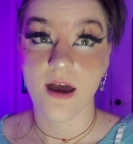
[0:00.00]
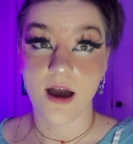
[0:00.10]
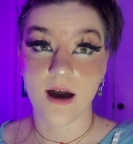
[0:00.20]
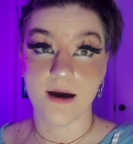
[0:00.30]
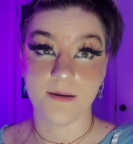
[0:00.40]

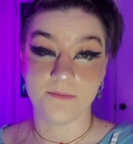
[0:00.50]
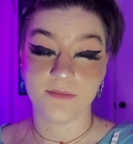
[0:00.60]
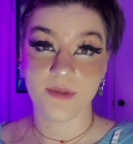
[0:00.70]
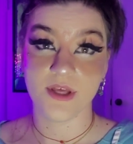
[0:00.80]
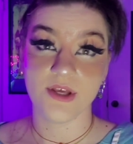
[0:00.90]

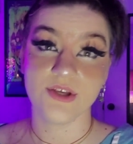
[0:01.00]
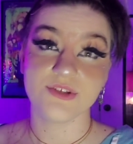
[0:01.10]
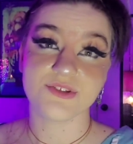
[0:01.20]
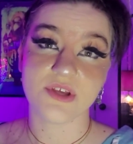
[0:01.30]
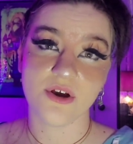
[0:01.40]
And
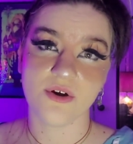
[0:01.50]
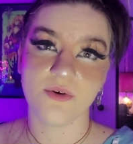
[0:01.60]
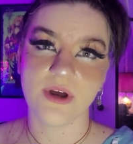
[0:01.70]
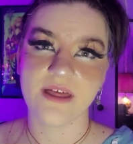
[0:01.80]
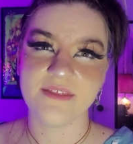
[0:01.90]

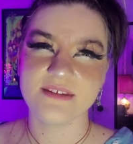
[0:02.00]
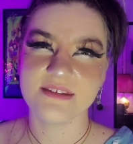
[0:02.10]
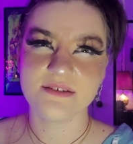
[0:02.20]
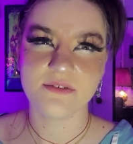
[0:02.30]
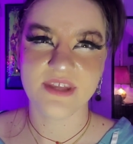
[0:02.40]
this
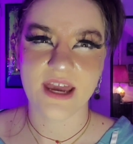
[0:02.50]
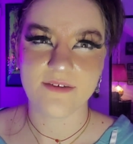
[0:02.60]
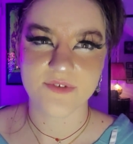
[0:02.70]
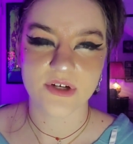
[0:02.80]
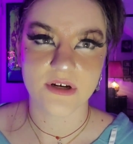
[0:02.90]
is only
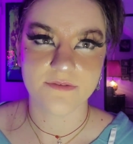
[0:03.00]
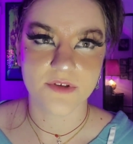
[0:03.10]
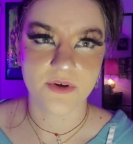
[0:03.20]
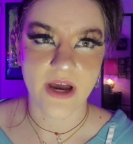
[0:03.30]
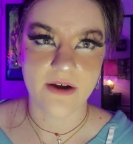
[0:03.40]
after a
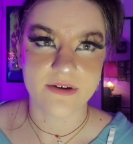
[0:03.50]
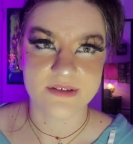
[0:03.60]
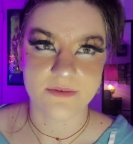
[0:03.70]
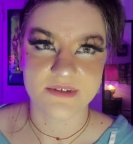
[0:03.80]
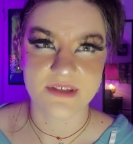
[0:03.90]
few
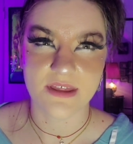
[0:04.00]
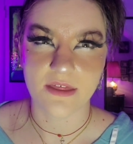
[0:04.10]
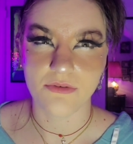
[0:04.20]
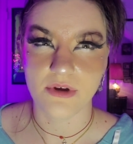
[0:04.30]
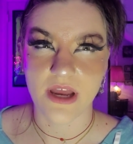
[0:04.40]
hours. I want to say
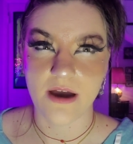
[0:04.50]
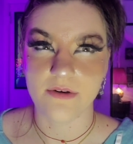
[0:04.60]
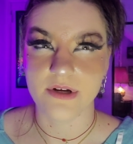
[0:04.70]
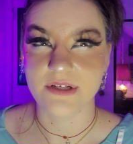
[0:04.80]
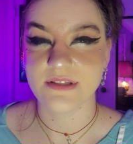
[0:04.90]
like 3
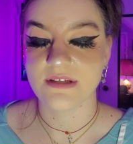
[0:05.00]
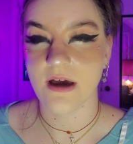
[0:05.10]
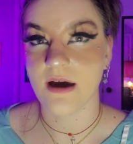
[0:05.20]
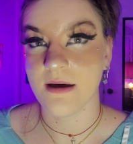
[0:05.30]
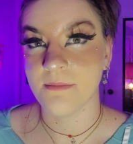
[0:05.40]
hours.
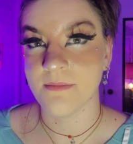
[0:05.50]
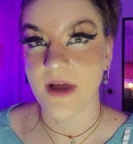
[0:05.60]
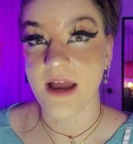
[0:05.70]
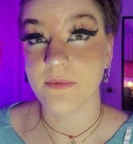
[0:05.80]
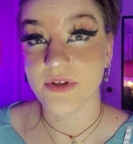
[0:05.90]

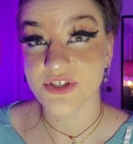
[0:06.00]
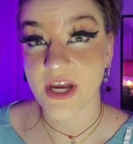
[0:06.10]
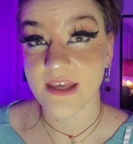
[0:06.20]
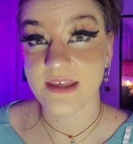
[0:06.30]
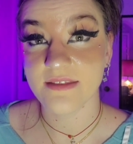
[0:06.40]
I will
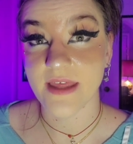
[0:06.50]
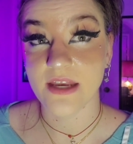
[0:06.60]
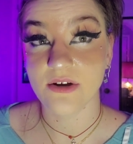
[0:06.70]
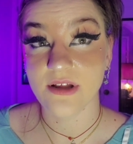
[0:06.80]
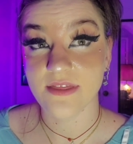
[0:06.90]
check in
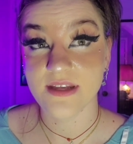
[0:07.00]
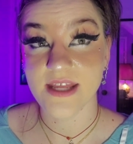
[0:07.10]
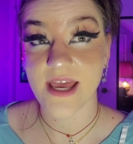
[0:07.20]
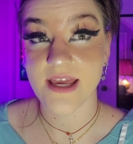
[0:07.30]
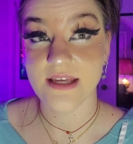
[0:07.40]
later in the
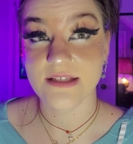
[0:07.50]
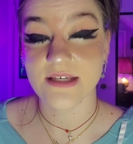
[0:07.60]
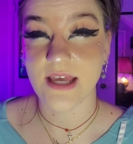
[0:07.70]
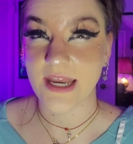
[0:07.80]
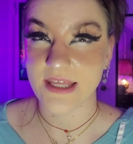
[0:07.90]
day to
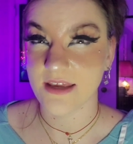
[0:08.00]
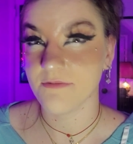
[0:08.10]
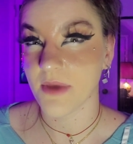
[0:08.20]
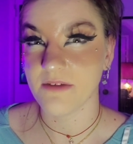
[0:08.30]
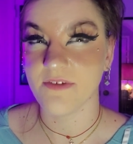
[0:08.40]
kind of give
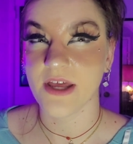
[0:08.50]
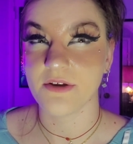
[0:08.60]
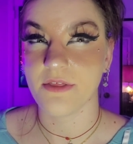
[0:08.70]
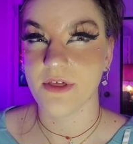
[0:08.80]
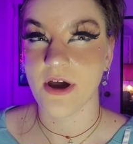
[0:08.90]
my
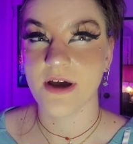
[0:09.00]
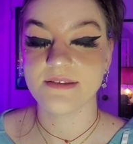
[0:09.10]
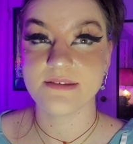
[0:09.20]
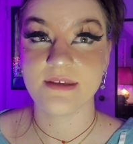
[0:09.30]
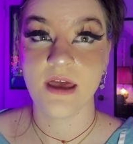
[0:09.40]
final
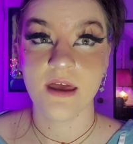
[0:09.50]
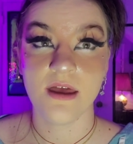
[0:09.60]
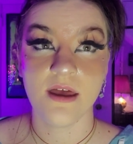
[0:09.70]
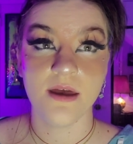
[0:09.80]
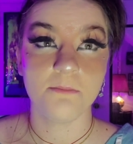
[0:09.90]
thoughts.
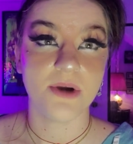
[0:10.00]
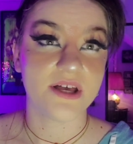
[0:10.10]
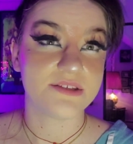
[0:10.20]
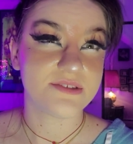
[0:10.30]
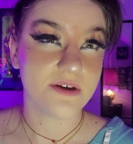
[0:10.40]

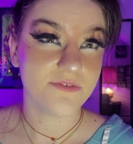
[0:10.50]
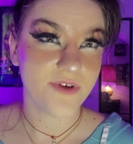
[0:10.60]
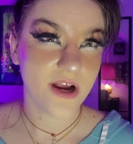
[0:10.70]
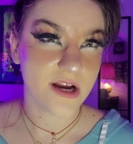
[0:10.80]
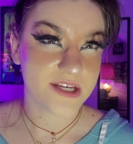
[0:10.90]
But so
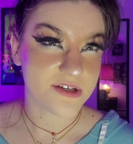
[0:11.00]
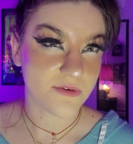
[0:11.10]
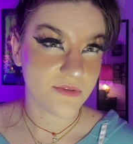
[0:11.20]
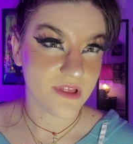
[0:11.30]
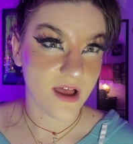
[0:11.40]
far, I
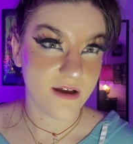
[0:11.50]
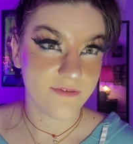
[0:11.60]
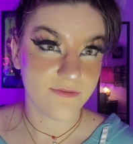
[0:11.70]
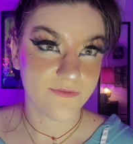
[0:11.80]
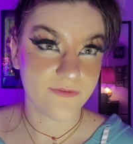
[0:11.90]
don't
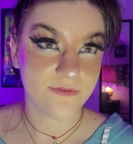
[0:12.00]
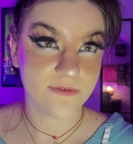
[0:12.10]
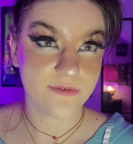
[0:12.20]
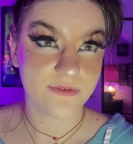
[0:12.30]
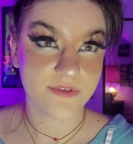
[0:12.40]
love
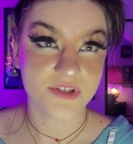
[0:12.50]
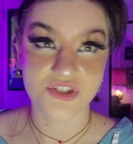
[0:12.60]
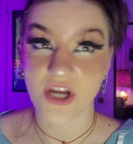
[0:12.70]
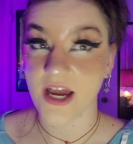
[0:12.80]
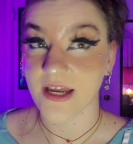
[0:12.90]
the
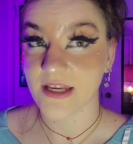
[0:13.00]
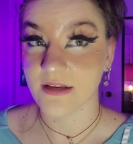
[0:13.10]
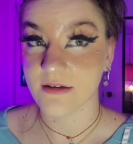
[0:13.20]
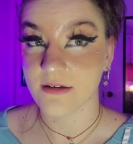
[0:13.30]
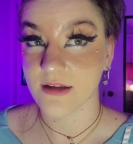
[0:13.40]
shine.